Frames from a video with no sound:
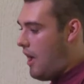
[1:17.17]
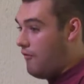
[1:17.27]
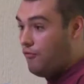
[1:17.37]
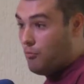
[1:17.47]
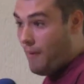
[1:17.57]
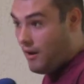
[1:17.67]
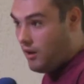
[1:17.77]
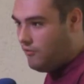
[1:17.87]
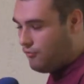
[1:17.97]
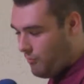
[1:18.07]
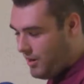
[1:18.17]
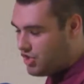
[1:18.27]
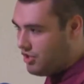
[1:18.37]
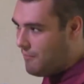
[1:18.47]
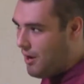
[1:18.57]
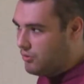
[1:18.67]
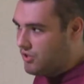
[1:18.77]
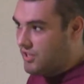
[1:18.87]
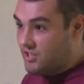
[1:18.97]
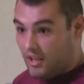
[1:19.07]
information
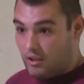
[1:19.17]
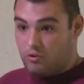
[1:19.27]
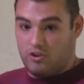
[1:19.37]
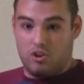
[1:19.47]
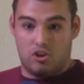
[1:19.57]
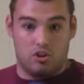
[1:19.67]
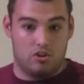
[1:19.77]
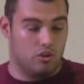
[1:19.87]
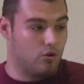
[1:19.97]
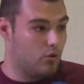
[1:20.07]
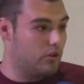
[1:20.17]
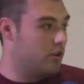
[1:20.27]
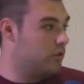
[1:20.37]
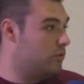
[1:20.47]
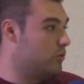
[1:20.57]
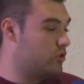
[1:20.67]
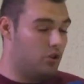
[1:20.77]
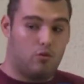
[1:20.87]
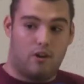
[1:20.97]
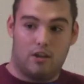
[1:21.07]
about the state transitions in order to
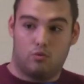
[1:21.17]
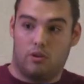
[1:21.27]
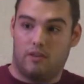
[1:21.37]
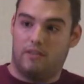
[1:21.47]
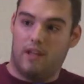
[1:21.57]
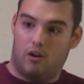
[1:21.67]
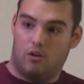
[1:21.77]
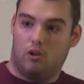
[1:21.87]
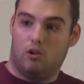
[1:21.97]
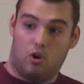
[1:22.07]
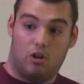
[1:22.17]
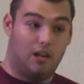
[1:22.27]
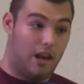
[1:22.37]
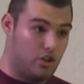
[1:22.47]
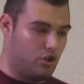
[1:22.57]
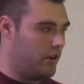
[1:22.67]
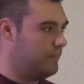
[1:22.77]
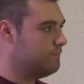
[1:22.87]
synchronize with their local ledger.